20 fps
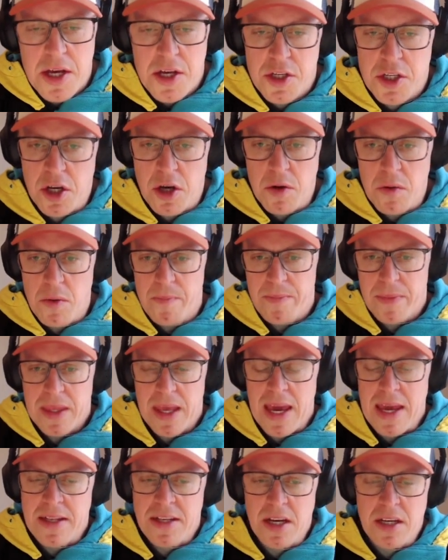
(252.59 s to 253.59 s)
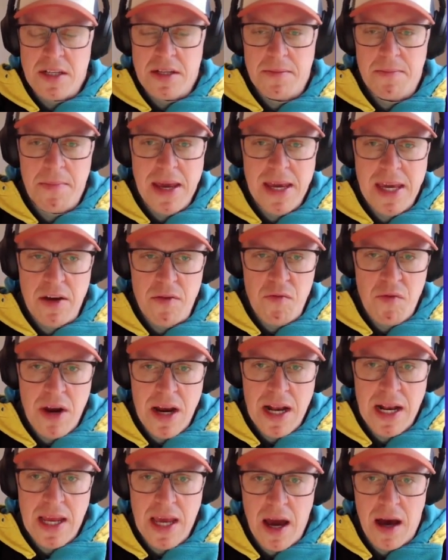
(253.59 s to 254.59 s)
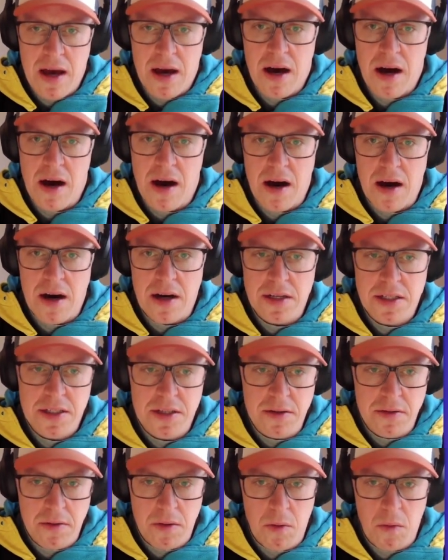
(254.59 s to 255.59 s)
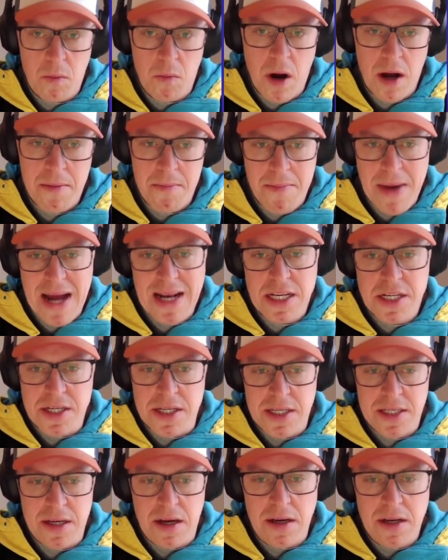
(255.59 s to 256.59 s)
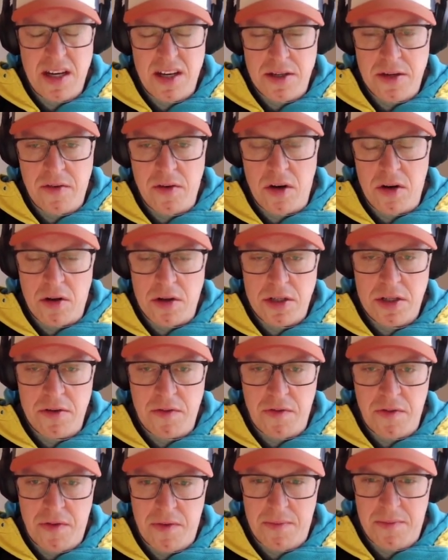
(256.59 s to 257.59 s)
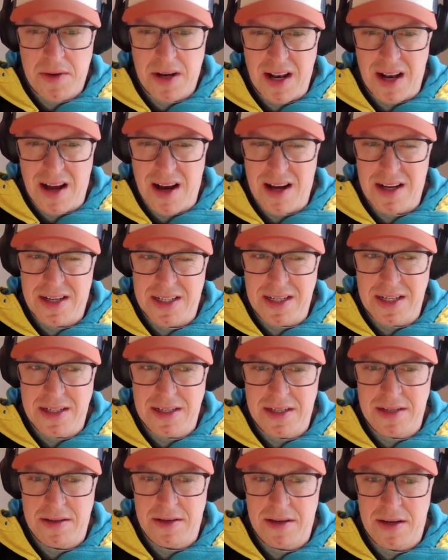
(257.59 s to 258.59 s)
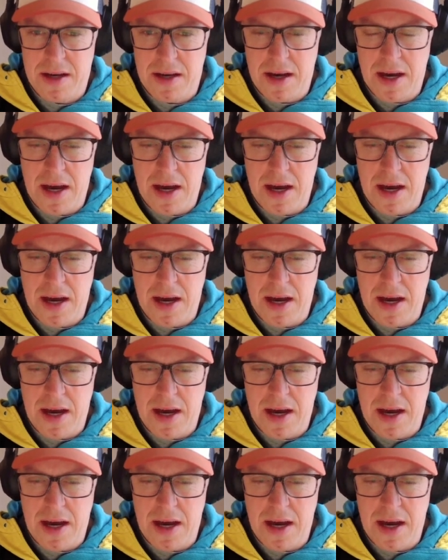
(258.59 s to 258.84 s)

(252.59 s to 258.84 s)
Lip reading: So it does make it really hard to, one, manage the site because you've got lots of classes,